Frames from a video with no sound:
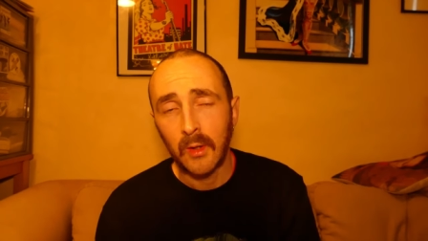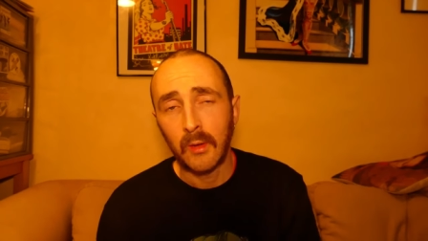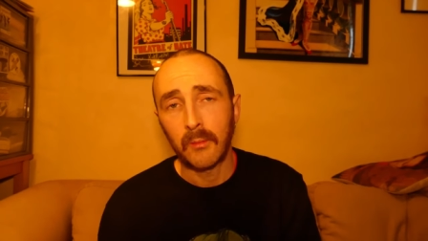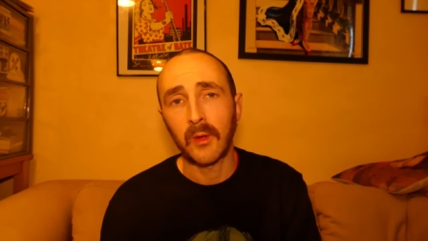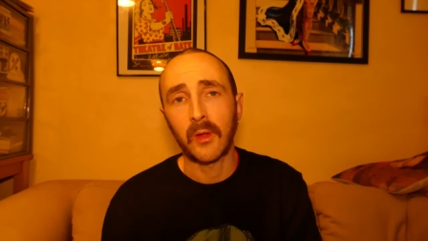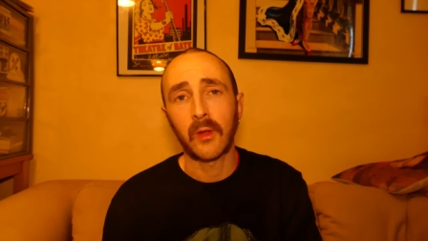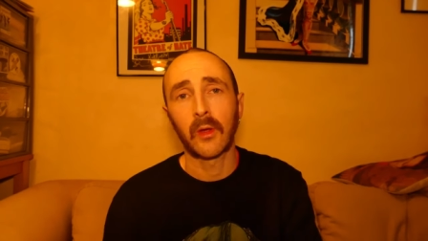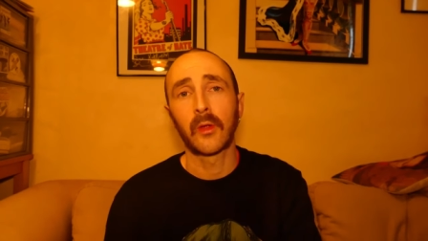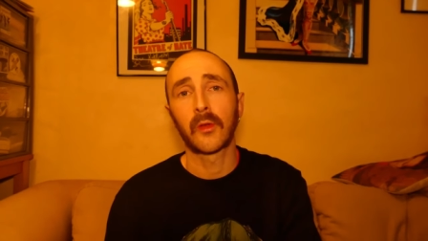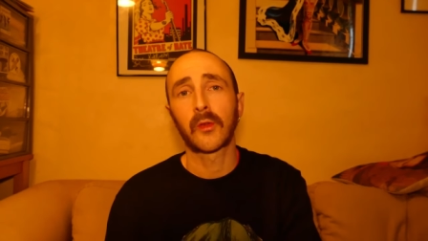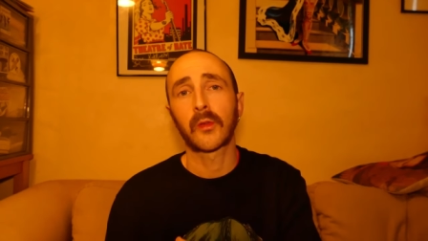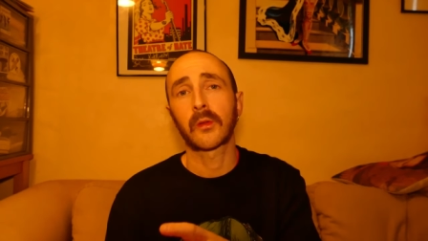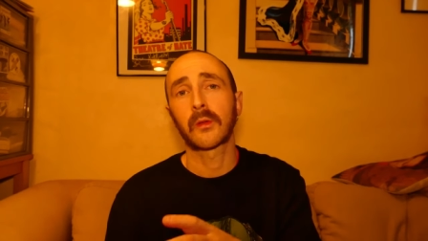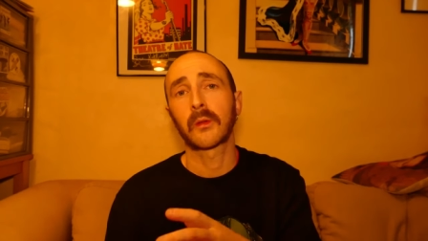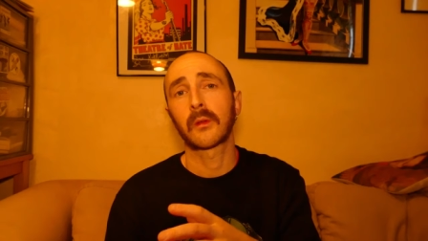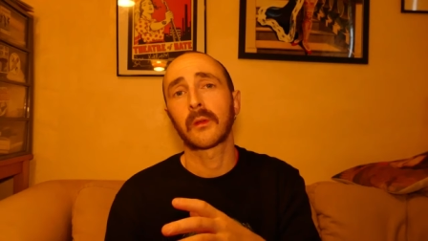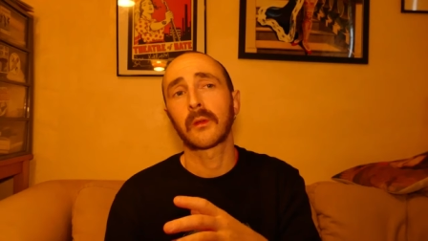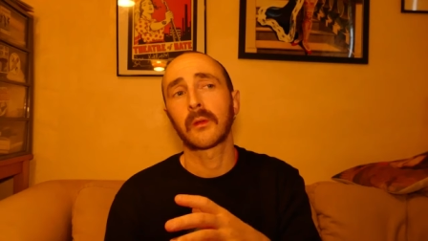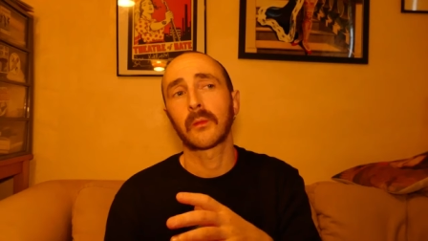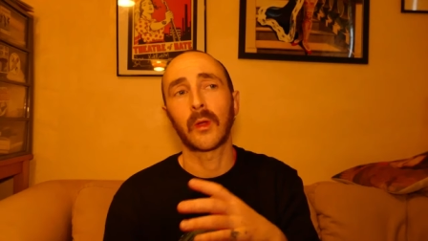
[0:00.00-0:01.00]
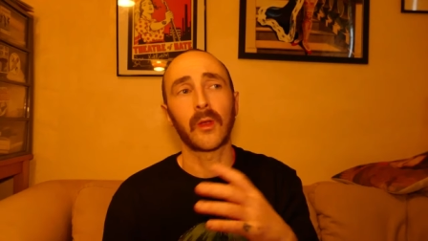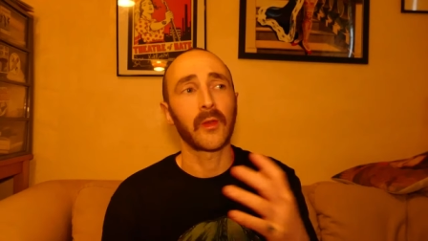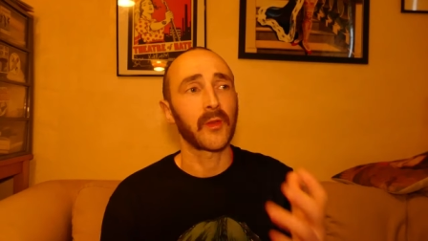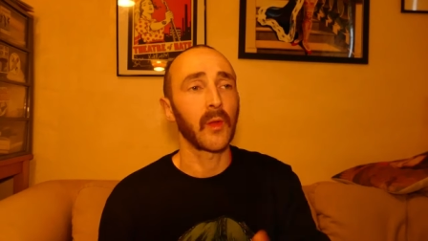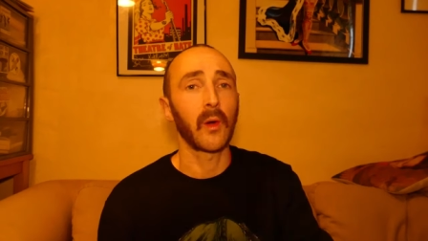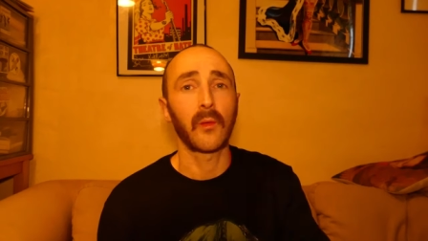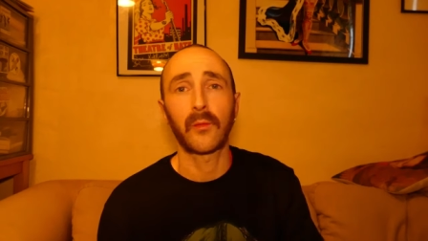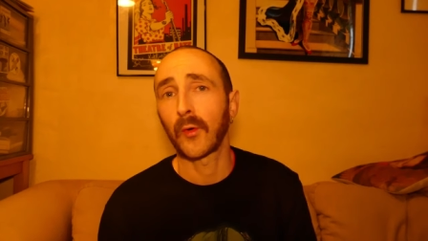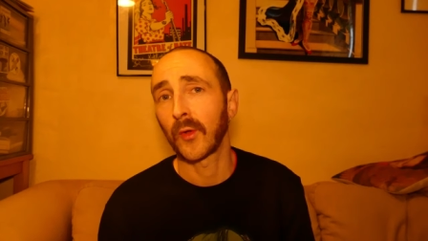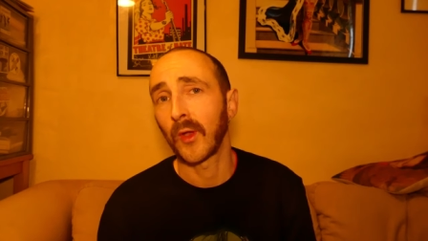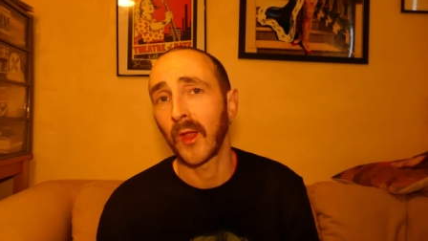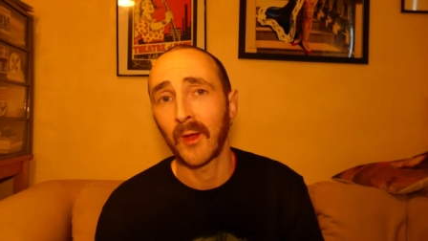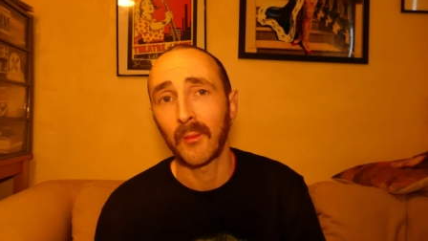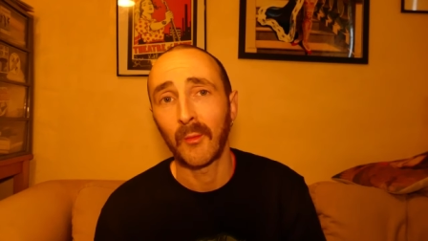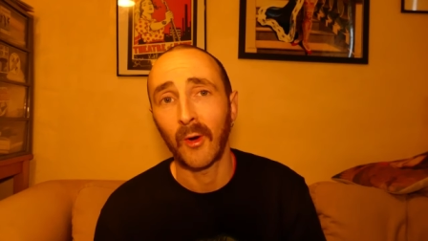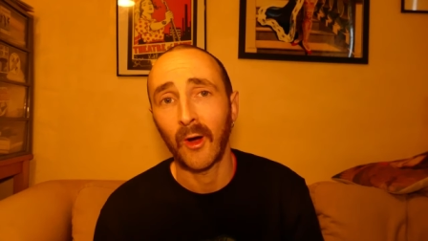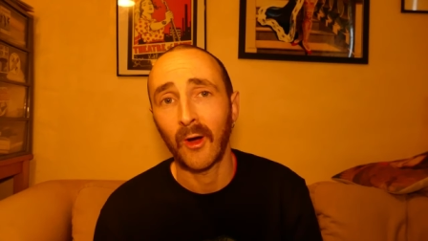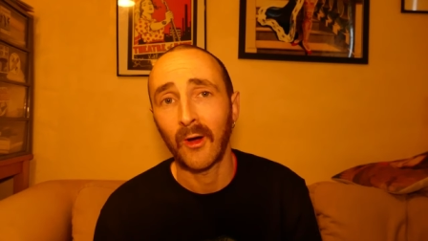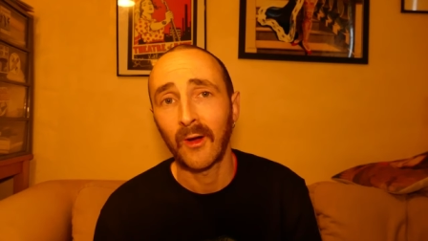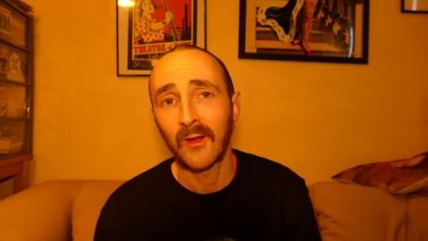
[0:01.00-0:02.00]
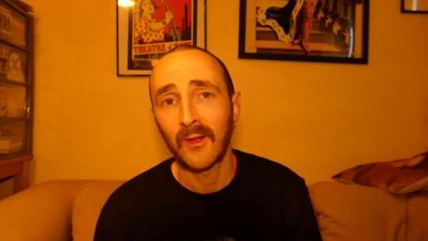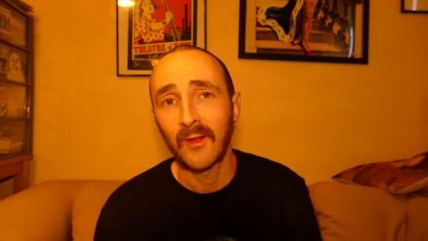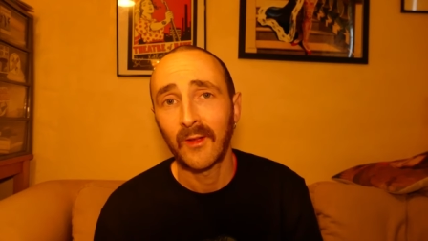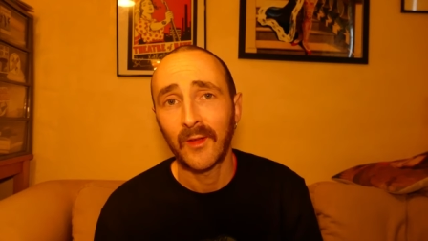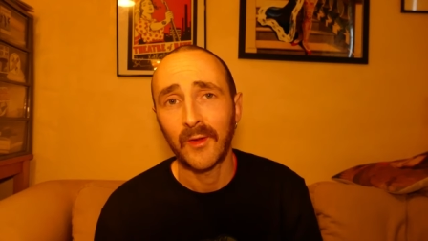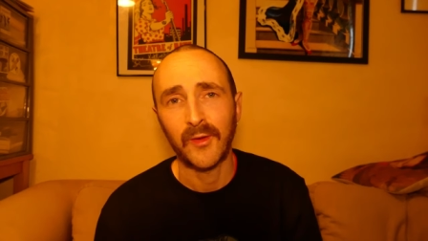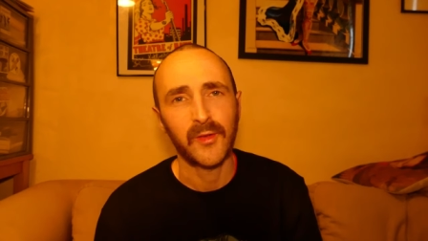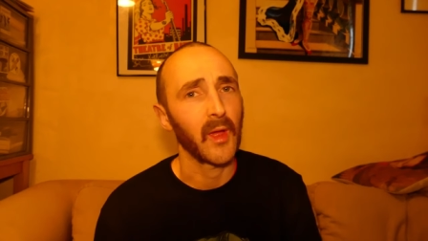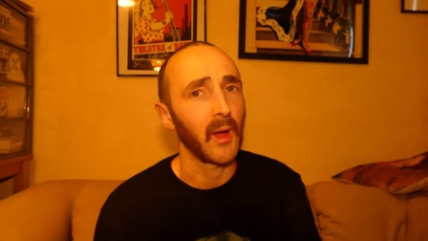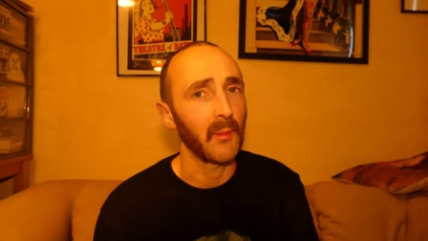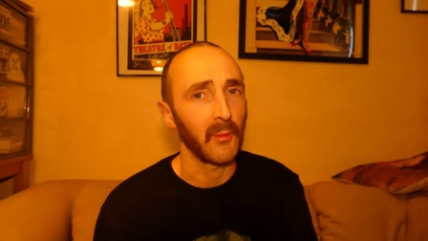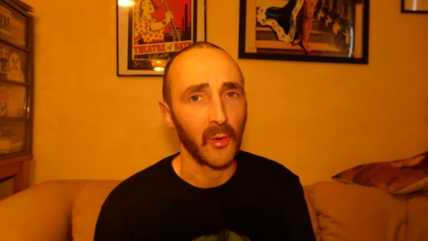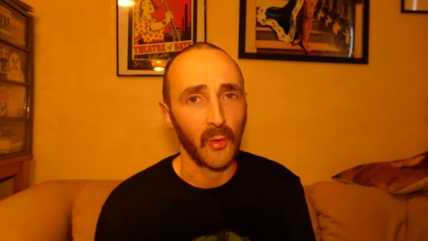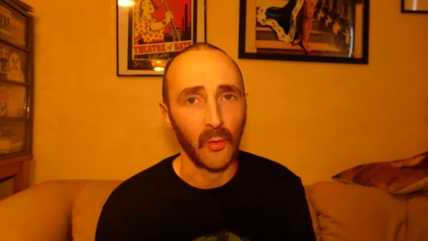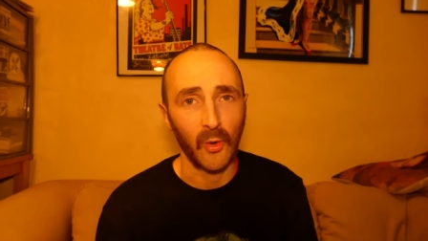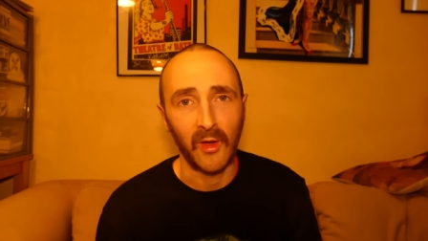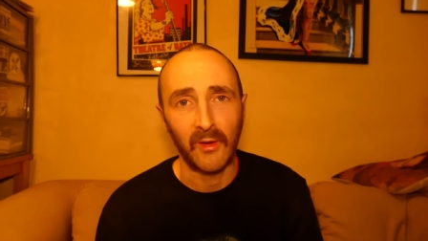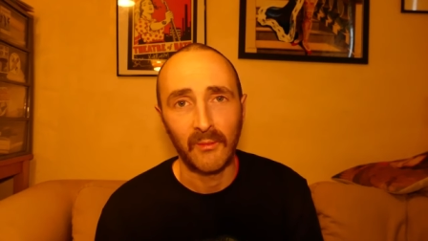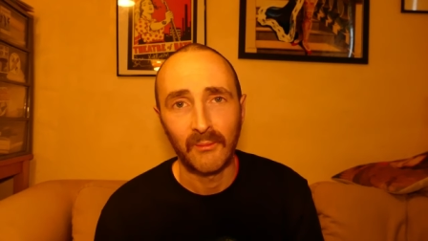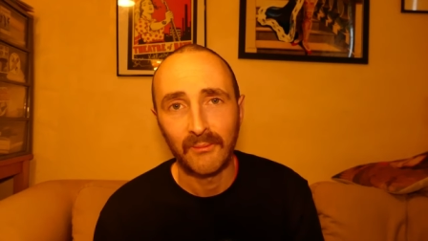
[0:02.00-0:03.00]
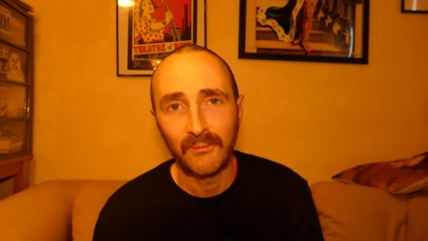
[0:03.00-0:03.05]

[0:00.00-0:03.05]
Because when it's not fun anymore, it's time to quit.